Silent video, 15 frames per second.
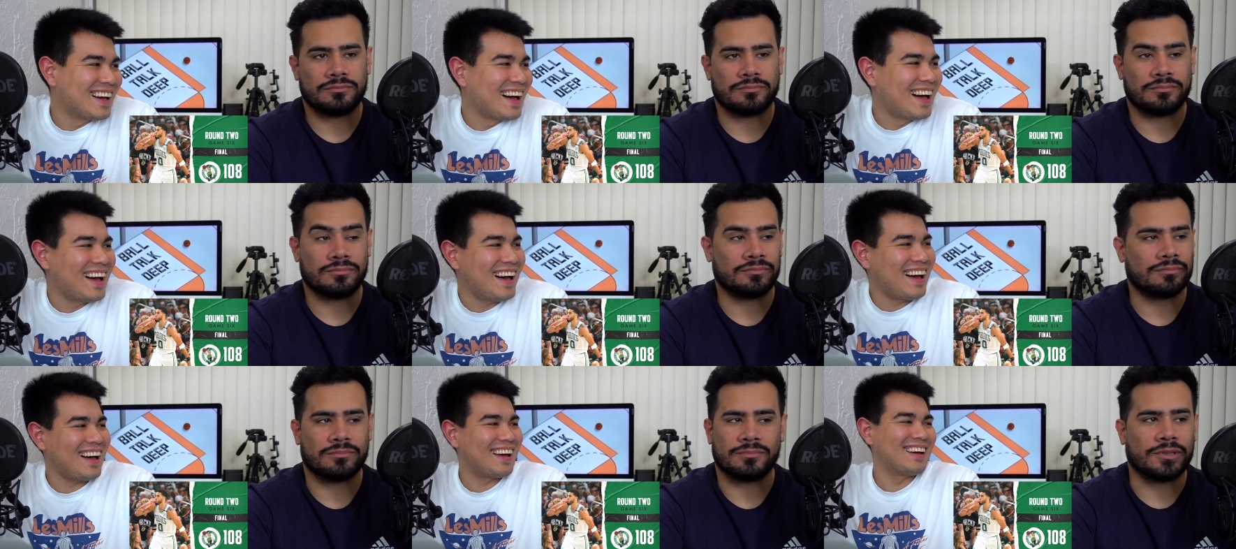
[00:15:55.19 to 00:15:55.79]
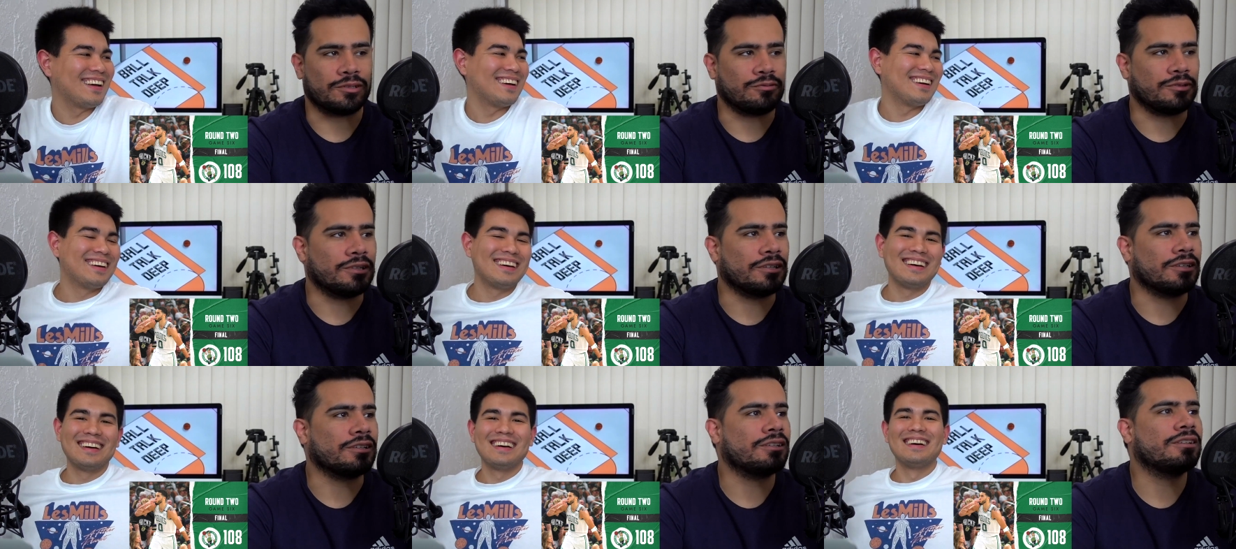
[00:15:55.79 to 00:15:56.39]
Speaker 1: oh
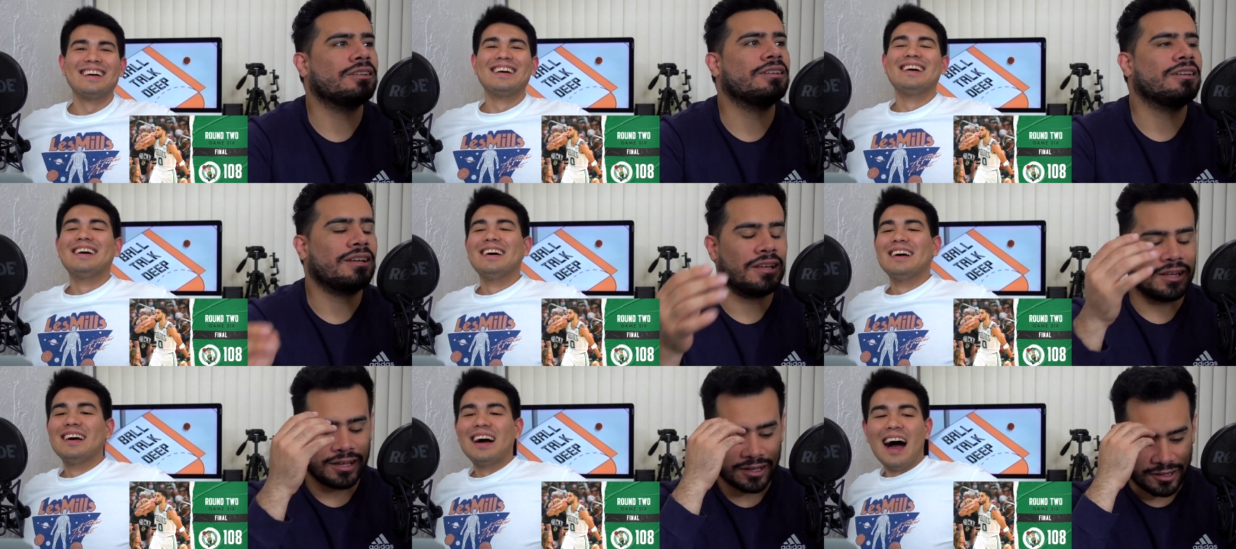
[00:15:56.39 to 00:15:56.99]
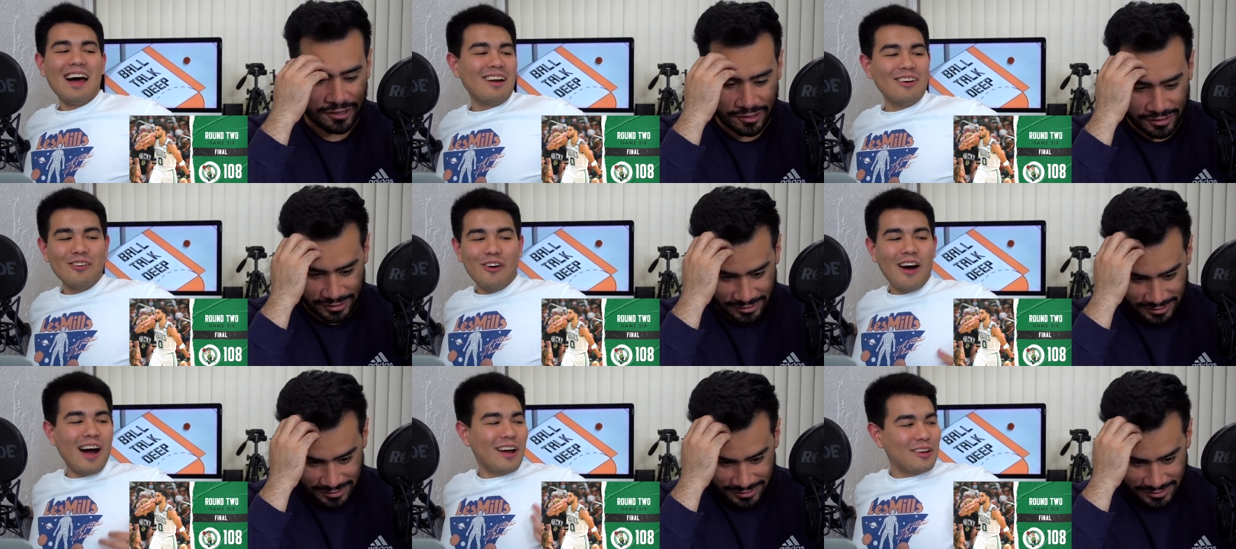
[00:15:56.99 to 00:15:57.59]
God. I don't
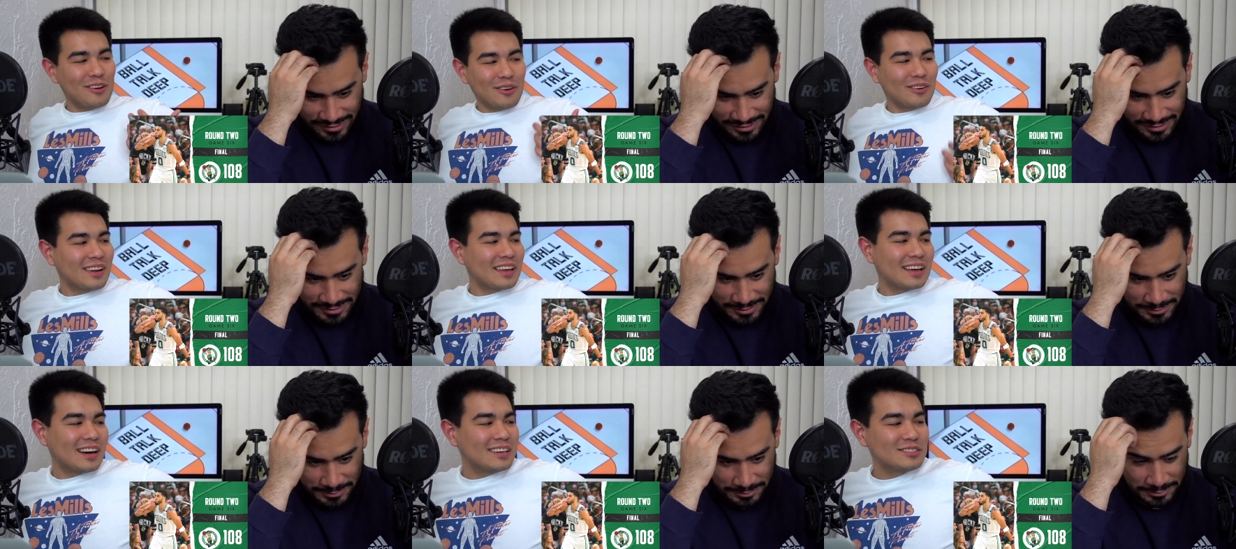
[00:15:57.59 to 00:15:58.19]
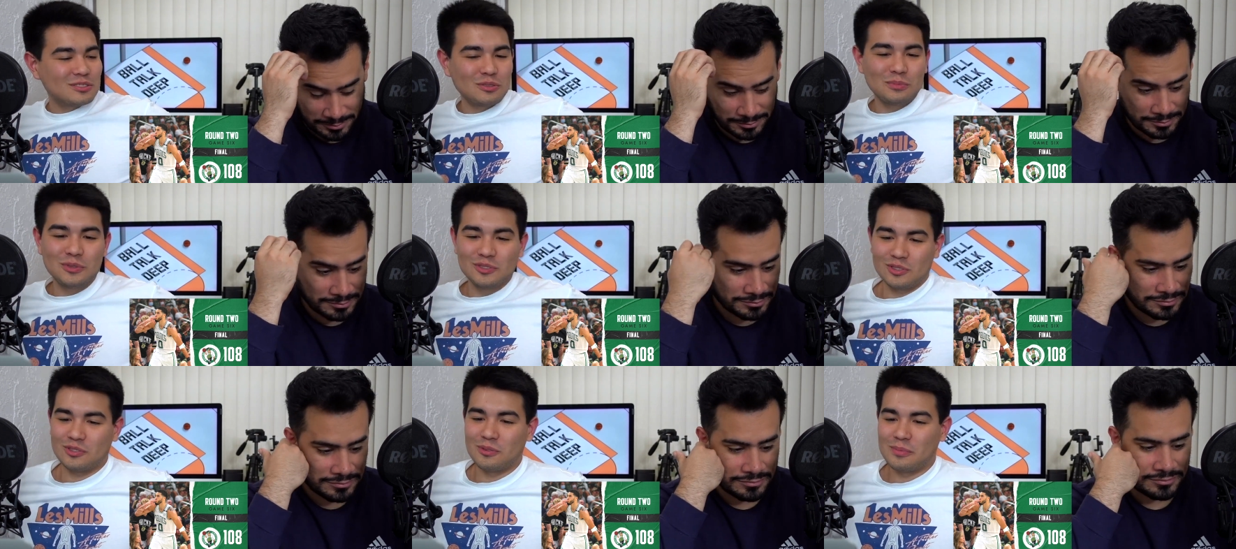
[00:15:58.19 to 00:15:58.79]
right. know how you don't like High School
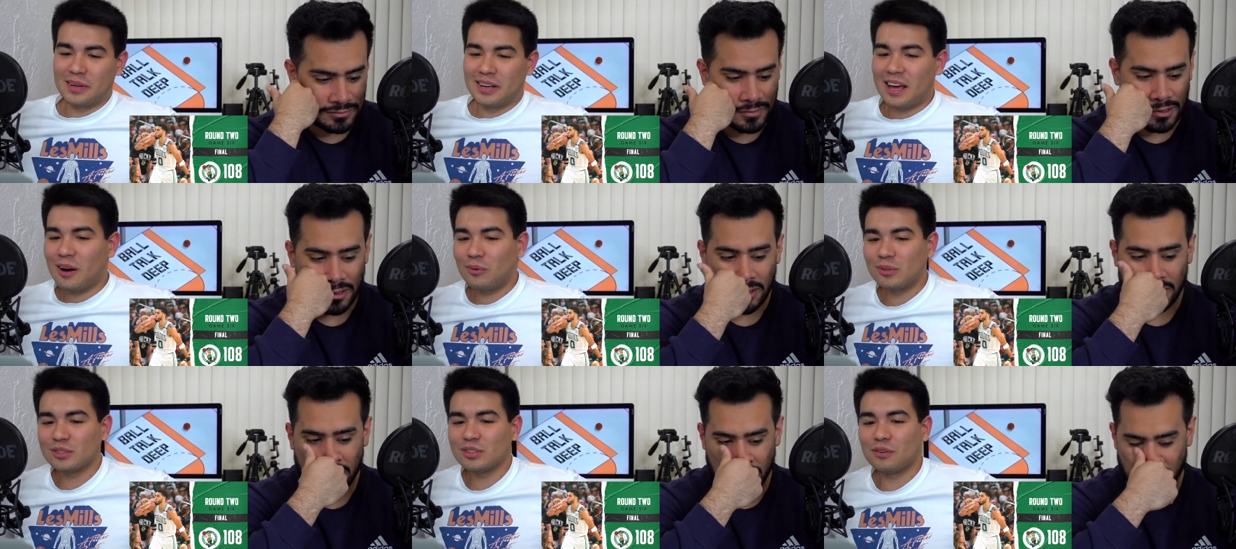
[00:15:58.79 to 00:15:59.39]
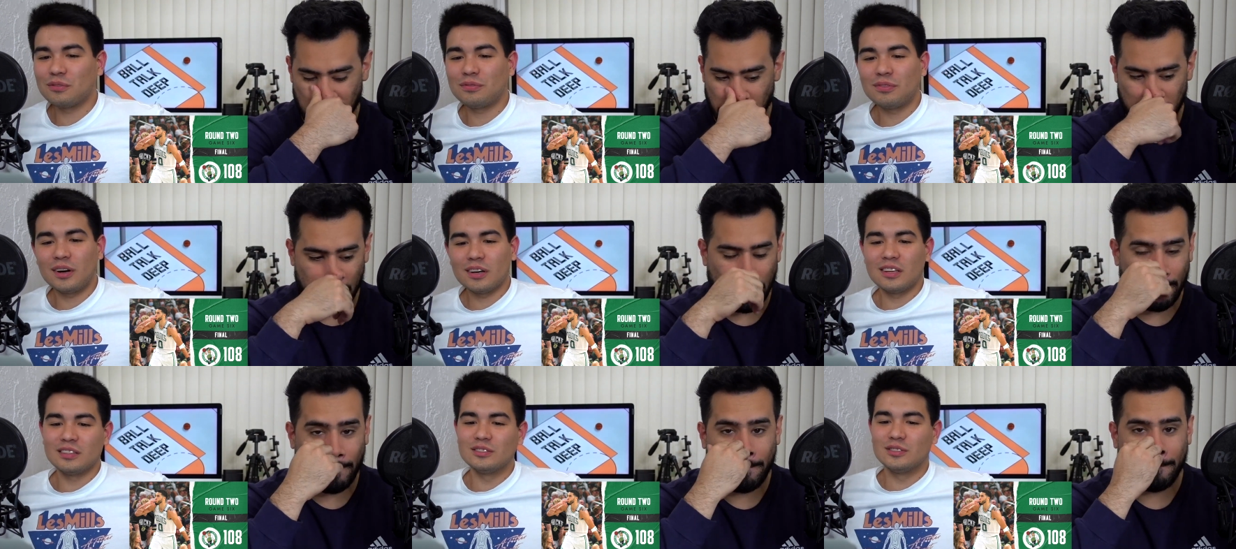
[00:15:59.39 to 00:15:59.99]
Musical, man. That was a
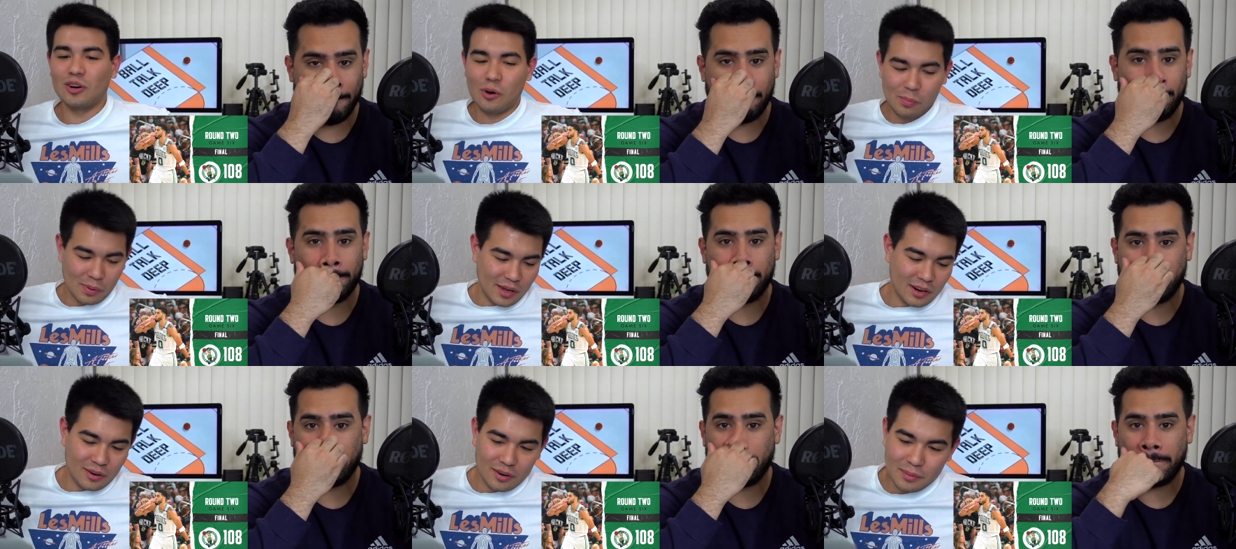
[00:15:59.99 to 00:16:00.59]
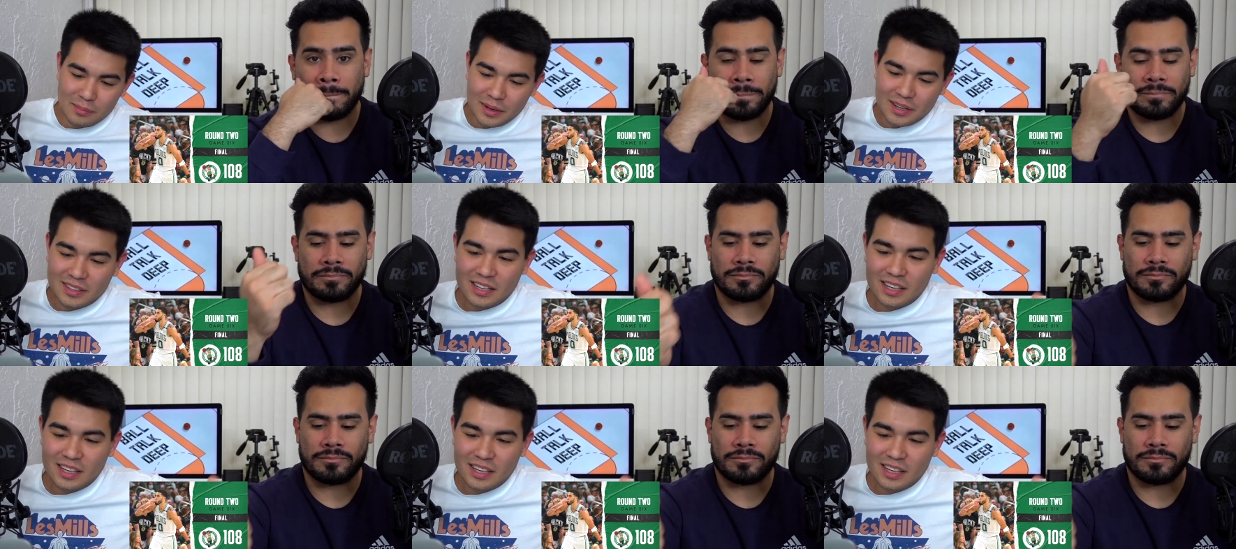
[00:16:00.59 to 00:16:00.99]
fucking dope era, man.